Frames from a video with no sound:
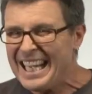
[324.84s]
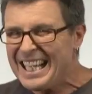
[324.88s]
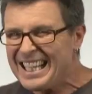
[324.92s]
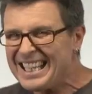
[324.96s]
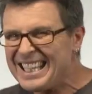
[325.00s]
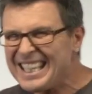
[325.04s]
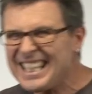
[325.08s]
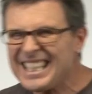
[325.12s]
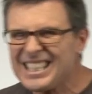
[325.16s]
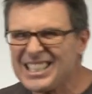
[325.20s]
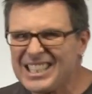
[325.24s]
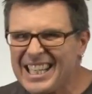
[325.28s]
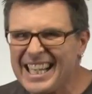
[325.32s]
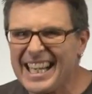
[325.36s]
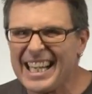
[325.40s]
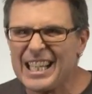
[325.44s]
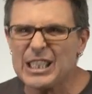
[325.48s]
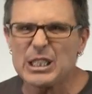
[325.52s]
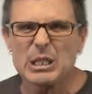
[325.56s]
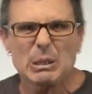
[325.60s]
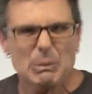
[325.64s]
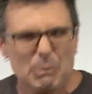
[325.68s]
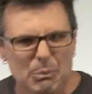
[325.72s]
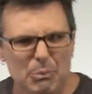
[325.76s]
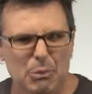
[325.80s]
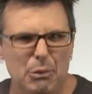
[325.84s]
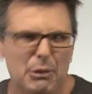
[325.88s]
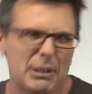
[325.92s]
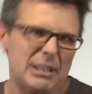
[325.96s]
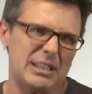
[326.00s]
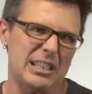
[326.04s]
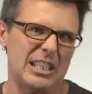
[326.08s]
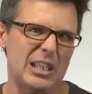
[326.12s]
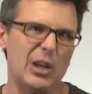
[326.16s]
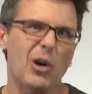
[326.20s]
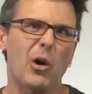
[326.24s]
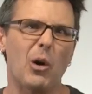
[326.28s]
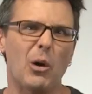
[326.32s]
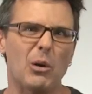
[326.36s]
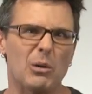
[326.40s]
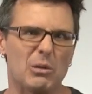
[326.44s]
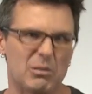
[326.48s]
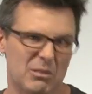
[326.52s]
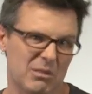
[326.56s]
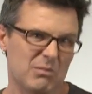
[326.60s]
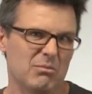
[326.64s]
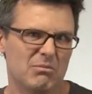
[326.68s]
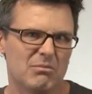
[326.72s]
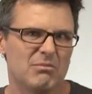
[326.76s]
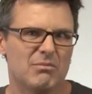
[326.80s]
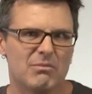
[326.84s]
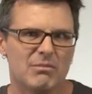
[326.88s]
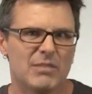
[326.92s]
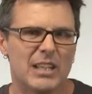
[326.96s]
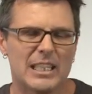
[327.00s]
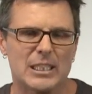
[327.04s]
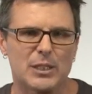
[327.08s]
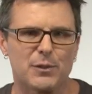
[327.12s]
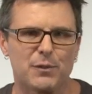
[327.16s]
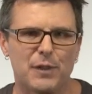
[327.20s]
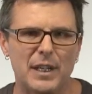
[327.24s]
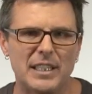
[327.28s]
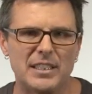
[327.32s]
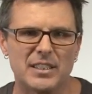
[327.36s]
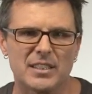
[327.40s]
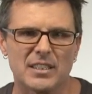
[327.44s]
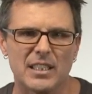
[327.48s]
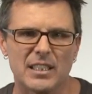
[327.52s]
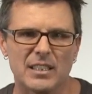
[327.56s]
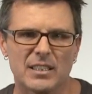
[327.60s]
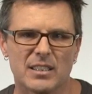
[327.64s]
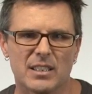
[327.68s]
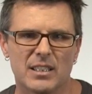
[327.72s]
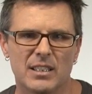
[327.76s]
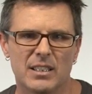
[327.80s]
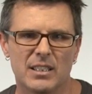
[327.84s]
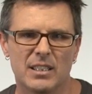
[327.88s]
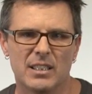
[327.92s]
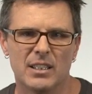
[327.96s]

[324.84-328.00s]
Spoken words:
This is pretty odd, let's face it.